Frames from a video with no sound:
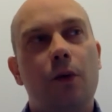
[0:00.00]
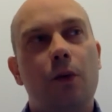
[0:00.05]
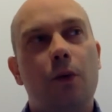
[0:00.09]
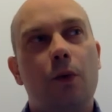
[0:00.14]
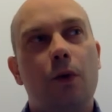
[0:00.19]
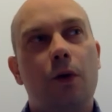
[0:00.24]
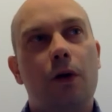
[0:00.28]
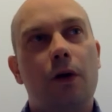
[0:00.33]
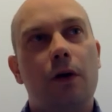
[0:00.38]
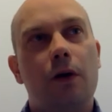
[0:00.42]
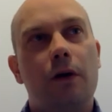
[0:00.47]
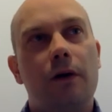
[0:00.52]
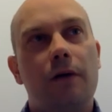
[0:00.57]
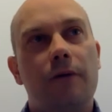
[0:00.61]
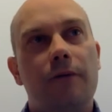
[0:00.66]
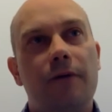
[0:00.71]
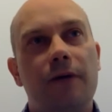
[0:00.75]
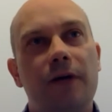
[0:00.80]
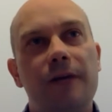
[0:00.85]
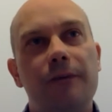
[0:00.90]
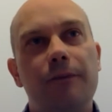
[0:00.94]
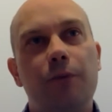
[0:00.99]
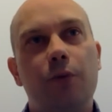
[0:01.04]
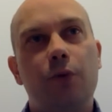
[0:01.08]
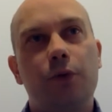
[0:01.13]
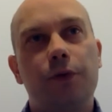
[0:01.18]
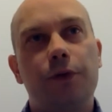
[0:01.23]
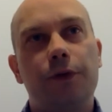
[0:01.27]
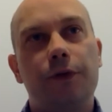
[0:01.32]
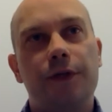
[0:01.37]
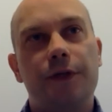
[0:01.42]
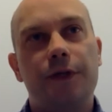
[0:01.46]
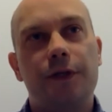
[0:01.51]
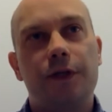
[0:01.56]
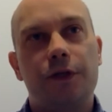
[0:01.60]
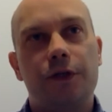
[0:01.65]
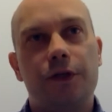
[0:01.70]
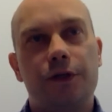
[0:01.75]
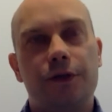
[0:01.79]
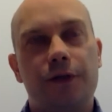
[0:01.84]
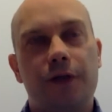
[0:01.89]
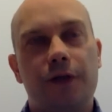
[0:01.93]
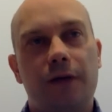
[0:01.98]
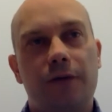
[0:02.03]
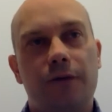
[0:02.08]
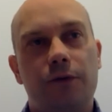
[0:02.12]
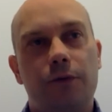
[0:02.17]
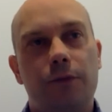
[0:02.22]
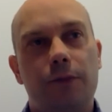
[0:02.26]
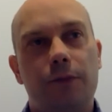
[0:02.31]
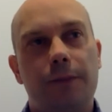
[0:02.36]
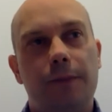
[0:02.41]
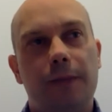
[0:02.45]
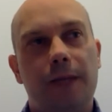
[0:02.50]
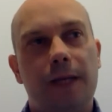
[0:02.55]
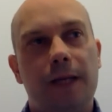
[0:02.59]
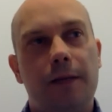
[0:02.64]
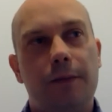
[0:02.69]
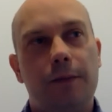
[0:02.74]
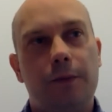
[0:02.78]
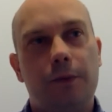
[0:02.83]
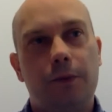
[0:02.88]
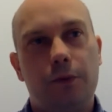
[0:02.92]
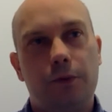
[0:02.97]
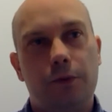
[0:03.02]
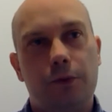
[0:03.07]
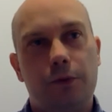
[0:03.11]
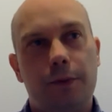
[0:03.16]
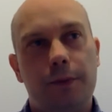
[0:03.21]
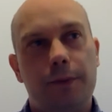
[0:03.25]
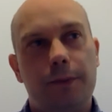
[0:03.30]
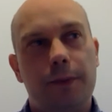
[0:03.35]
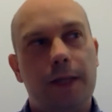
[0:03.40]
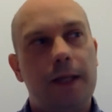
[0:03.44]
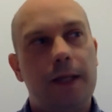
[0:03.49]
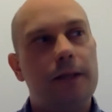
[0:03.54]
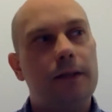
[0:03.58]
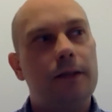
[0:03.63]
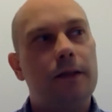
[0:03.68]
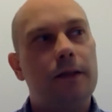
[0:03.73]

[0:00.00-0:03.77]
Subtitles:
where very important decisions have to be made.